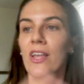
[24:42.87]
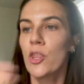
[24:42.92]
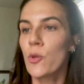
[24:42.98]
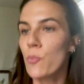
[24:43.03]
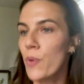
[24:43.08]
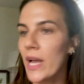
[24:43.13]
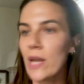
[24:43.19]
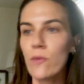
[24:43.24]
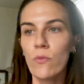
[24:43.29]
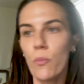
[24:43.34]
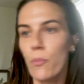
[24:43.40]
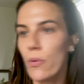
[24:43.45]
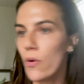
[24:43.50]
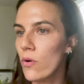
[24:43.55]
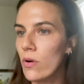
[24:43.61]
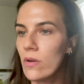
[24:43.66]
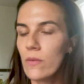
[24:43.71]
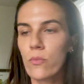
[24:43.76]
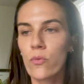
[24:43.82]
the brain
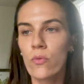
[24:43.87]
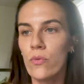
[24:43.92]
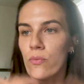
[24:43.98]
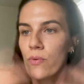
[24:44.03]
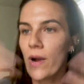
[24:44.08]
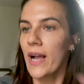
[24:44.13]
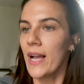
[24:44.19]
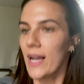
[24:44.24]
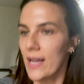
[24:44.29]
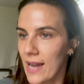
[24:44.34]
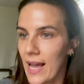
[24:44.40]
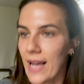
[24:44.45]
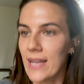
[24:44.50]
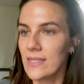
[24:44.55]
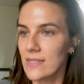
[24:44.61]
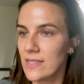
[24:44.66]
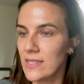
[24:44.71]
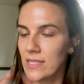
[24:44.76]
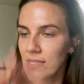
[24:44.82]
will
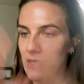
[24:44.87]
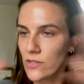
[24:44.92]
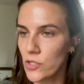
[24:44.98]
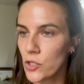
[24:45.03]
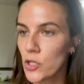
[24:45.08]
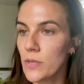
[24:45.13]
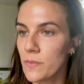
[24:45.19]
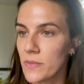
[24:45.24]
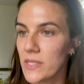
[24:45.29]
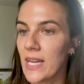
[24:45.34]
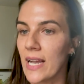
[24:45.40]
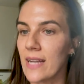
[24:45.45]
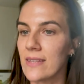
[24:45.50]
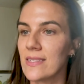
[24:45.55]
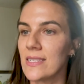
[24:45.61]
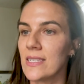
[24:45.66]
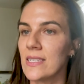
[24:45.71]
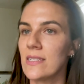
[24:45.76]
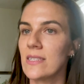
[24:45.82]
recognize these
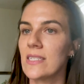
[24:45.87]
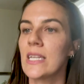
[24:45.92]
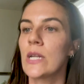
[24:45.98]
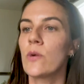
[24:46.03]
circumstances